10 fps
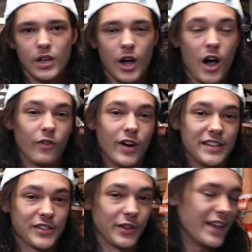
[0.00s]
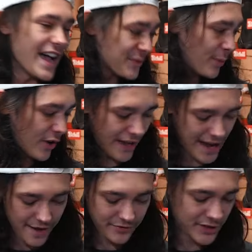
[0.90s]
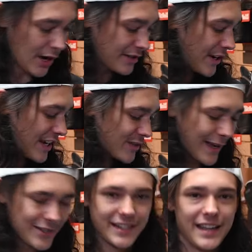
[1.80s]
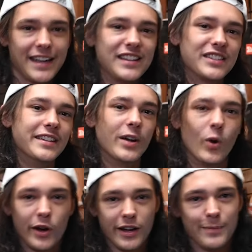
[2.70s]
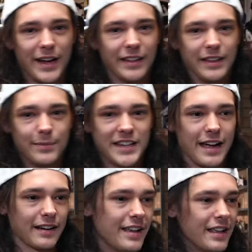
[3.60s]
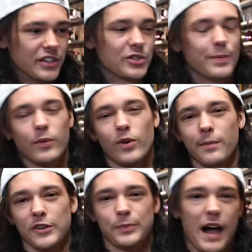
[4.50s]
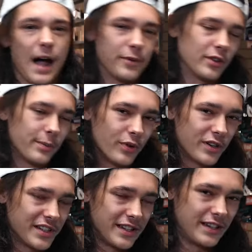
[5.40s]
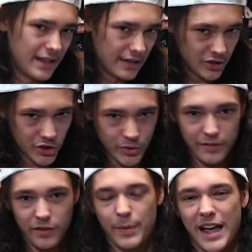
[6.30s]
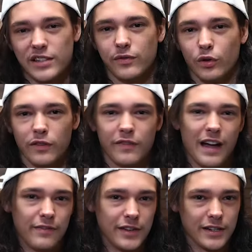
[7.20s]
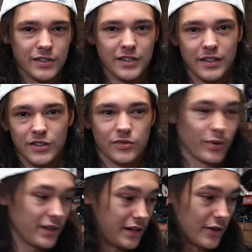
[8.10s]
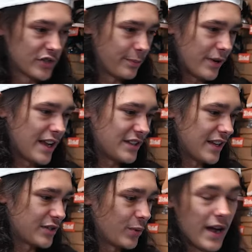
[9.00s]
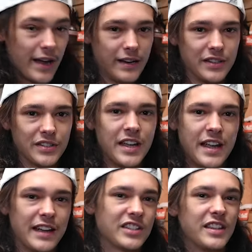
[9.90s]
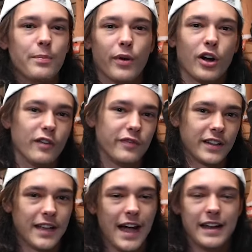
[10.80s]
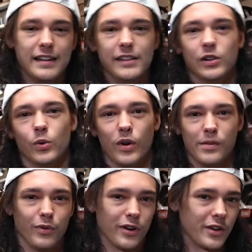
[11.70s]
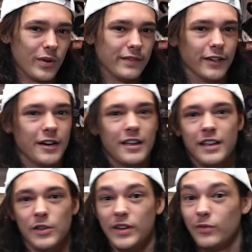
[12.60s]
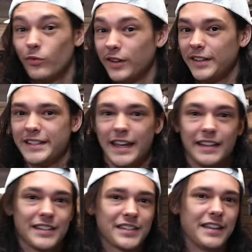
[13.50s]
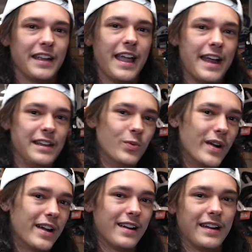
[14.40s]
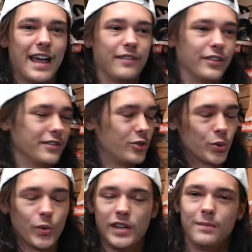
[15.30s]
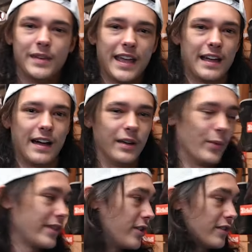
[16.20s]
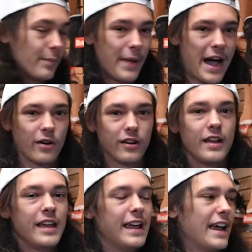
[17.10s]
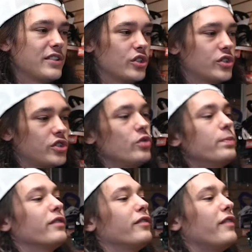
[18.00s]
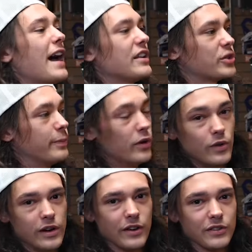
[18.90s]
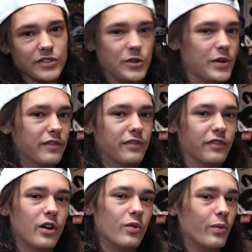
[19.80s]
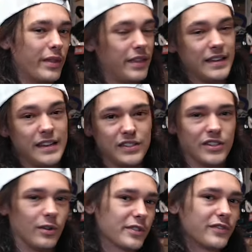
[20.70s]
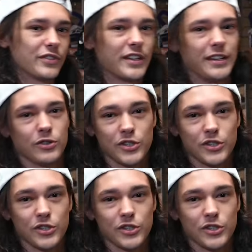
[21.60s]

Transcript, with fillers: All right, so the last board I have to talk to you guys about today is the Orca by LibTech. This has been one of the most popular boards in the industry for the past four or five years, and there's really no surprise as to why it is. It's the perfect, ideal one-board quiver. You can really take this thing anywhere and have a dream day on it. Whether you're in the powder, it has a super fat spoon nose so you can float with ease. It almost feels like you're